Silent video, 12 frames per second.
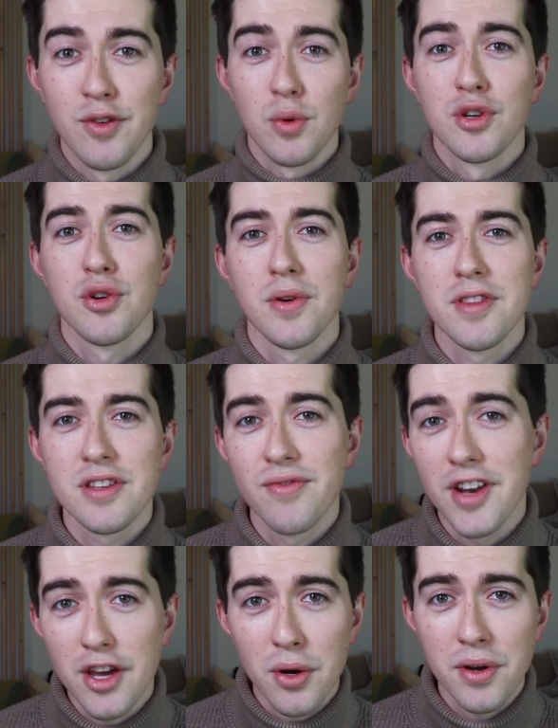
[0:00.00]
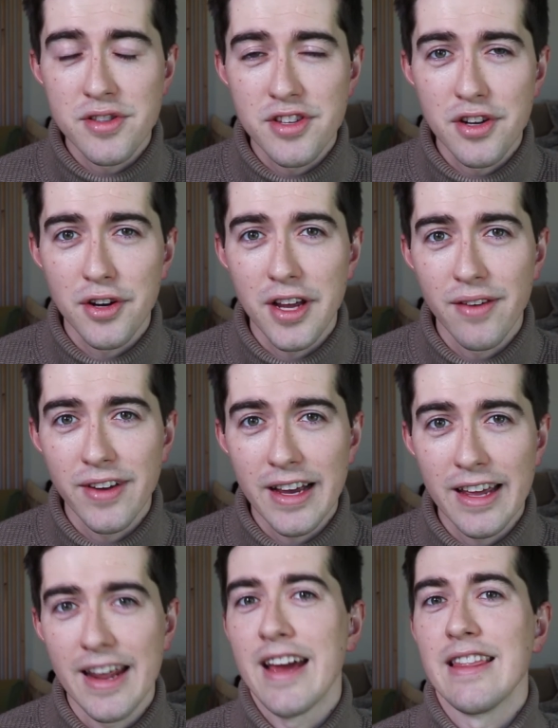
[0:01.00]
you enjoyed this video, consider giving
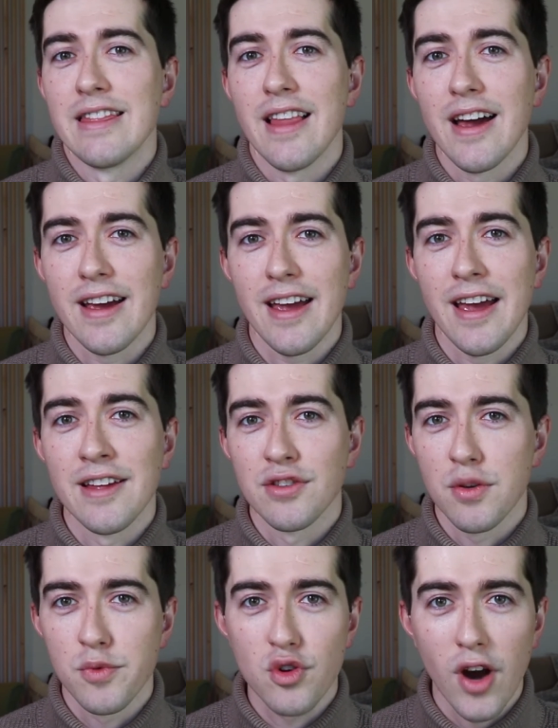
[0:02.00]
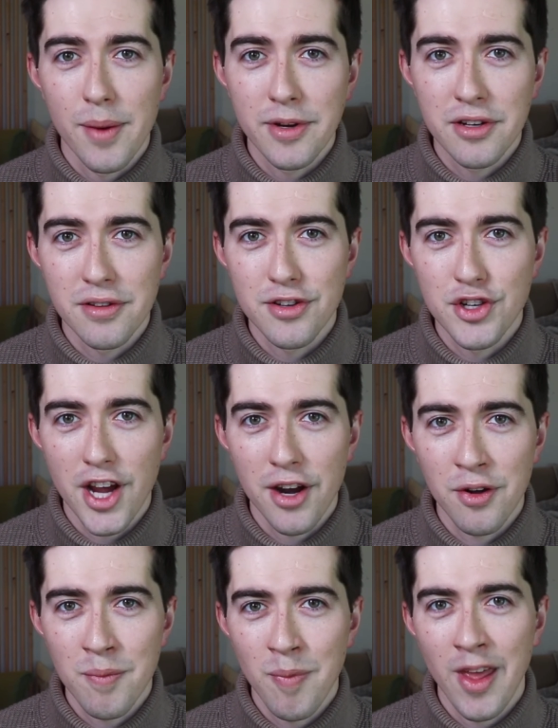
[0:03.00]
it a like and subscribing to the
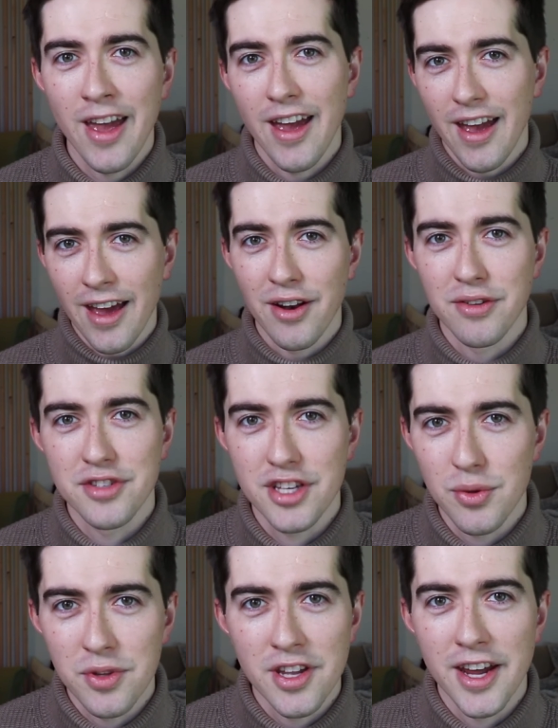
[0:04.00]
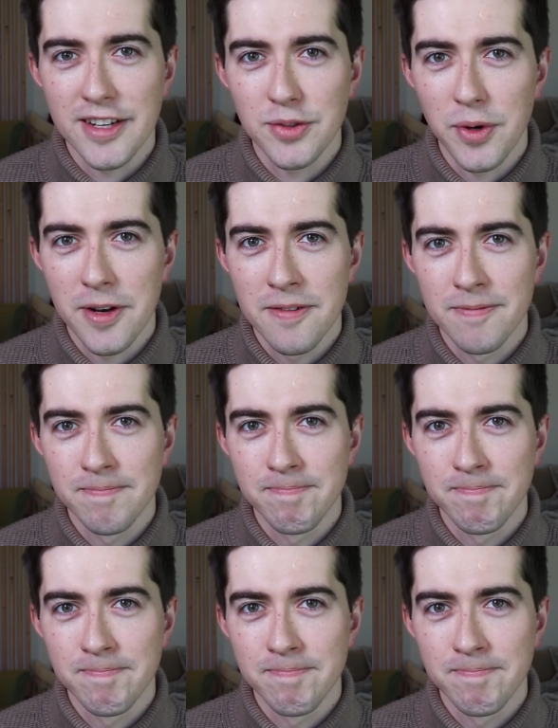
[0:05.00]
channel, and I'll see you in the next one.